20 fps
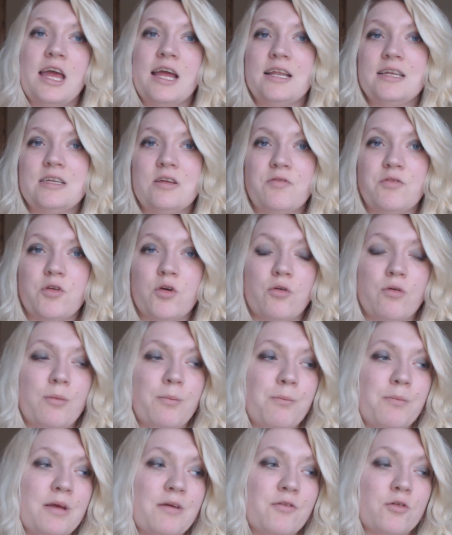And if
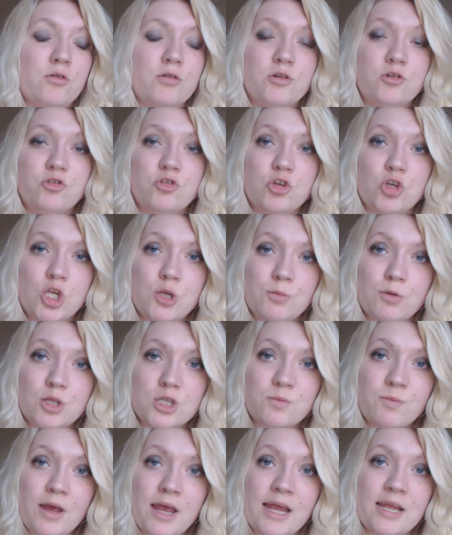you're in too
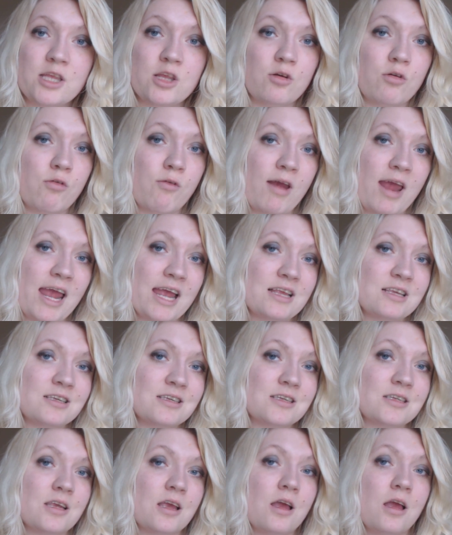much pain, you
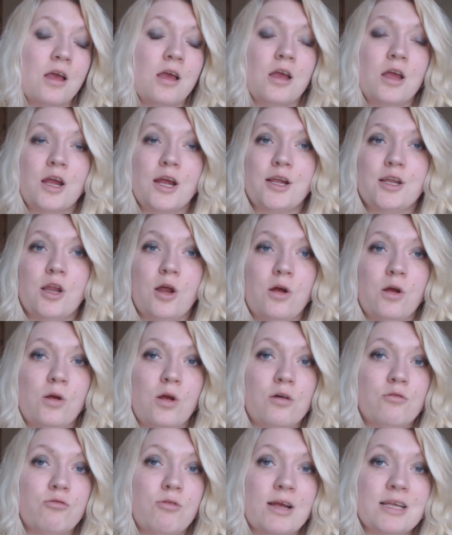rest.
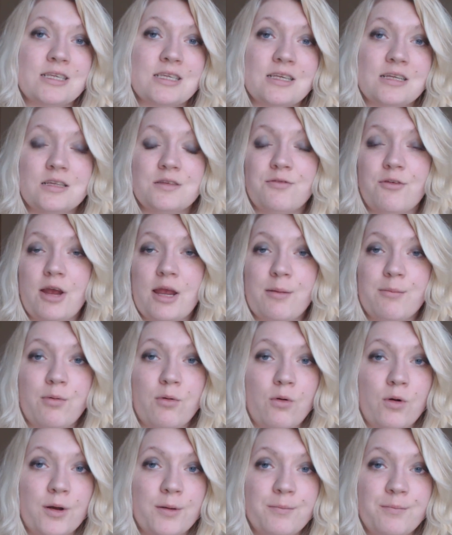Resting is very
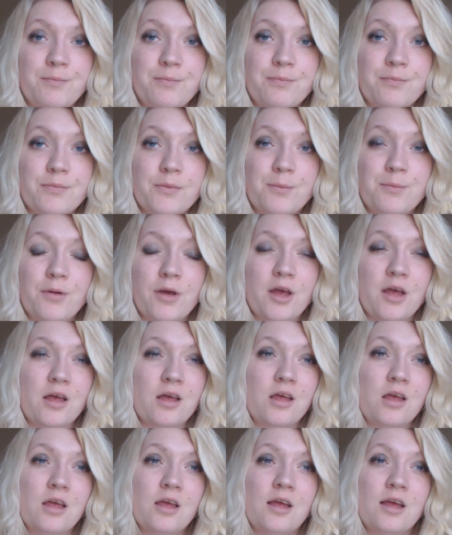important,
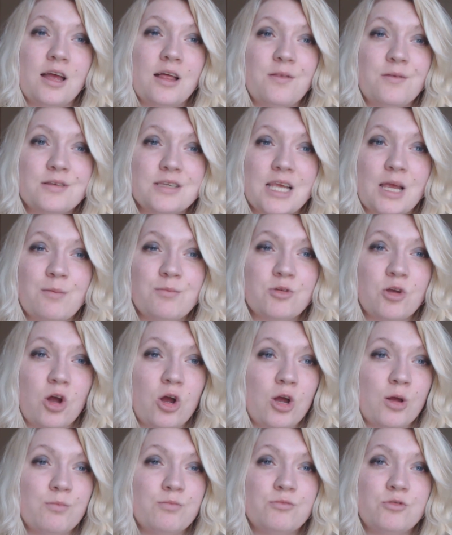but at the same
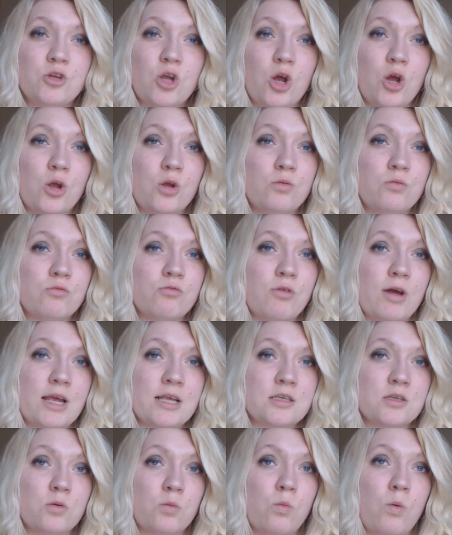time, don't
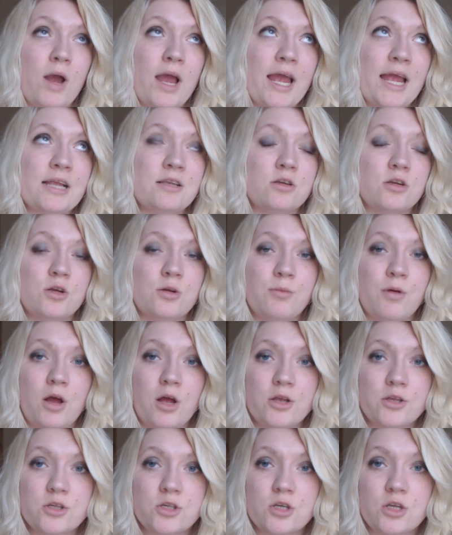rest way too
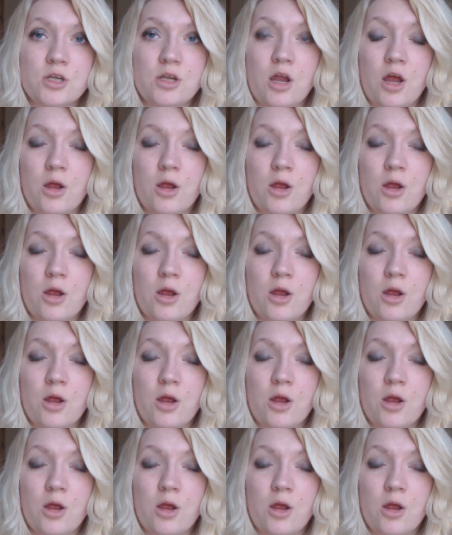much.